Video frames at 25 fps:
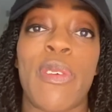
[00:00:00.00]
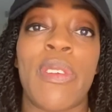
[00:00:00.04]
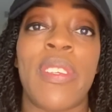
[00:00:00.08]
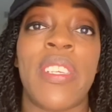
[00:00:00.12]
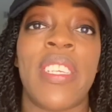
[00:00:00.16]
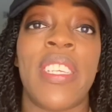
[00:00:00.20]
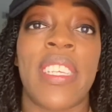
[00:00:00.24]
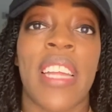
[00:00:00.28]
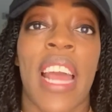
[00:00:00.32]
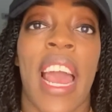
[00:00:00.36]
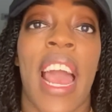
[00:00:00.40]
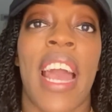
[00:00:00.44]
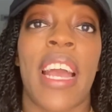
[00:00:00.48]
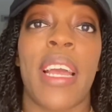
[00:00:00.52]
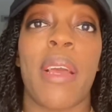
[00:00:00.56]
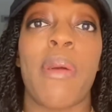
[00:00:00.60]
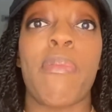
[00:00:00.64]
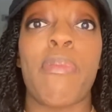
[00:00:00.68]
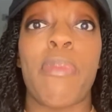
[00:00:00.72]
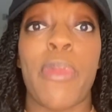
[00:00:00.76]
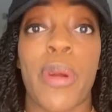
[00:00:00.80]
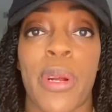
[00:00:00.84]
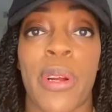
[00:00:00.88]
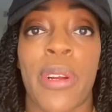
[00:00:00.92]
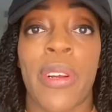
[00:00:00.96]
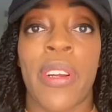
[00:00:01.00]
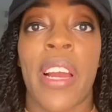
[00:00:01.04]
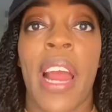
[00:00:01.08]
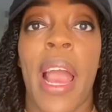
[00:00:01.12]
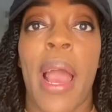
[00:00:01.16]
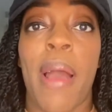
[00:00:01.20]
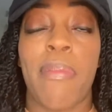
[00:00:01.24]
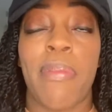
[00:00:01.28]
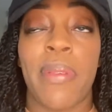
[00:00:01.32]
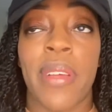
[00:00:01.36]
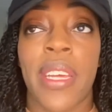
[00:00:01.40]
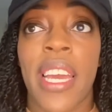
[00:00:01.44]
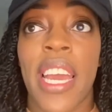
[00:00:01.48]
stack MERN
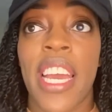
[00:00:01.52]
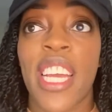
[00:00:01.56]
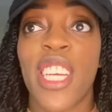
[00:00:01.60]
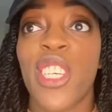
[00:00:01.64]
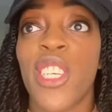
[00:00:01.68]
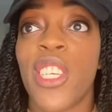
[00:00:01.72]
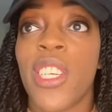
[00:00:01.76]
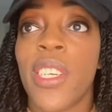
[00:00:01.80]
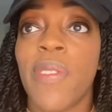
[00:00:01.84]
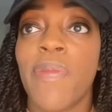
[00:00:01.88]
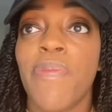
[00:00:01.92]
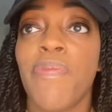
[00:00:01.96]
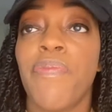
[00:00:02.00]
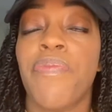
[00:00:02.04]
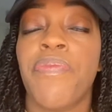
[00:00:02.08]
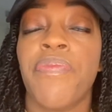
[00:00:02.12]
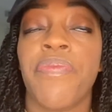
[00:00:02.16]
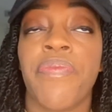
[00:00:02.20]
application.